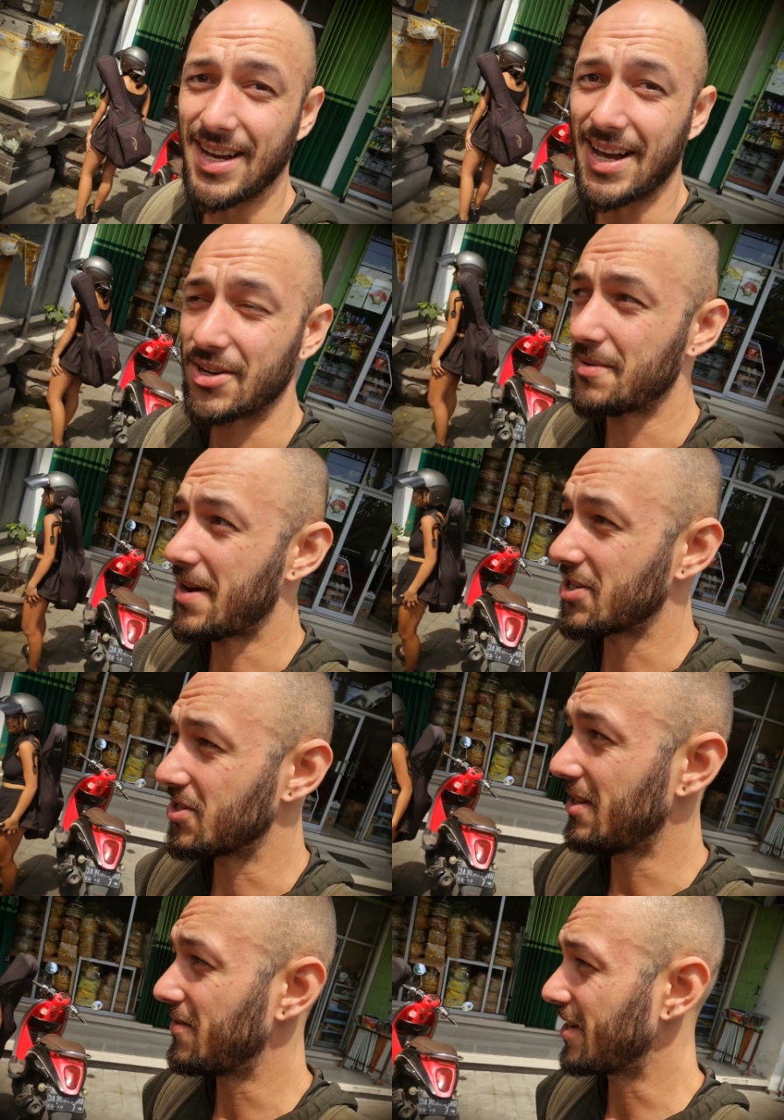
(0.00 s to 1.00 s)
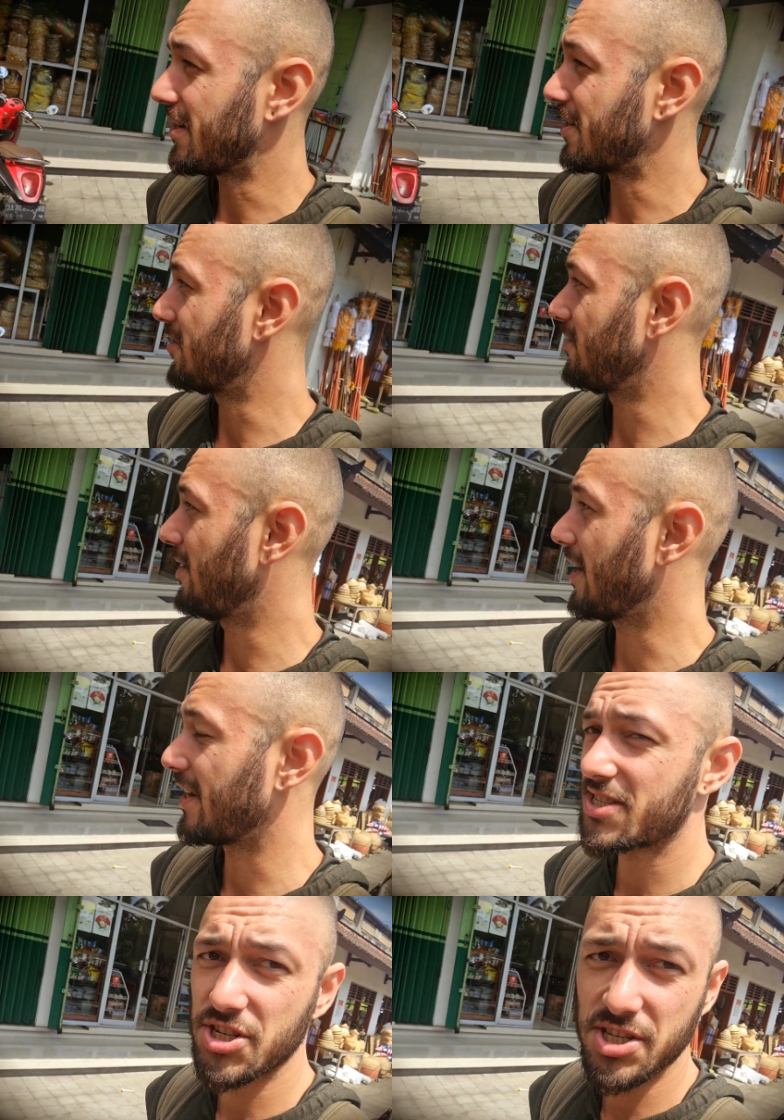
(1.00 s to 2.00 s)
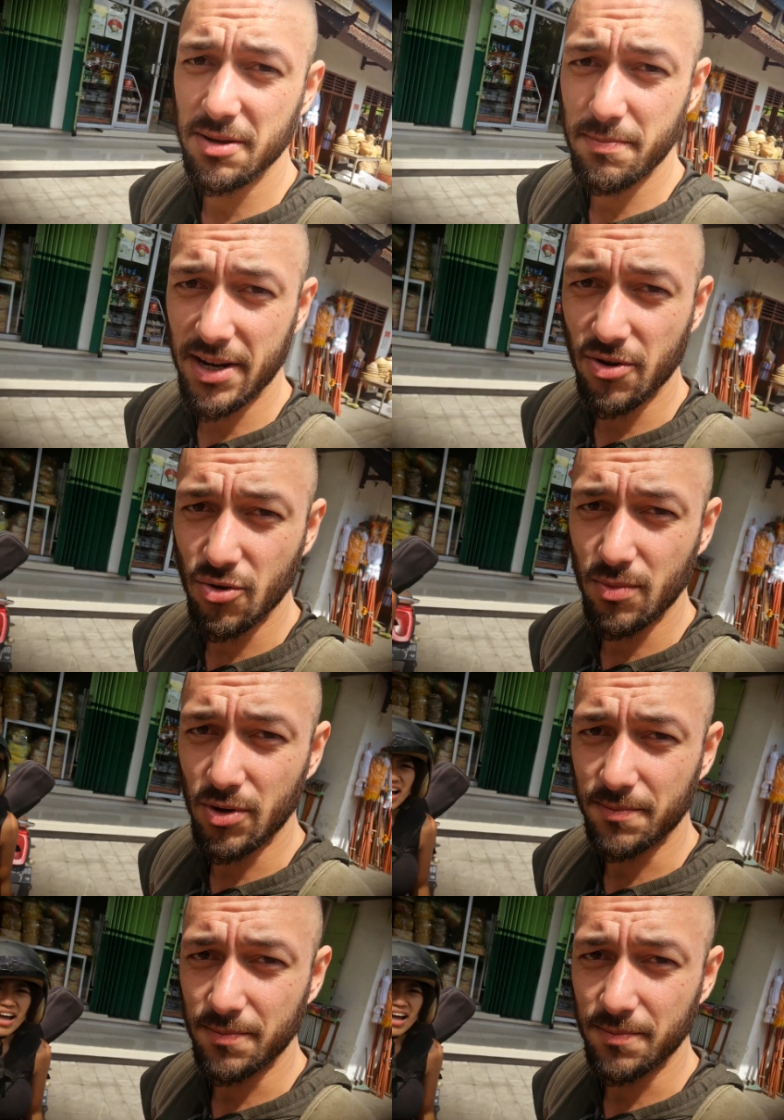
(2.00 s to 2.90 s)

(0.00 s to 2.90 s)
I could imagine living here. Like, it's just a better Ubud.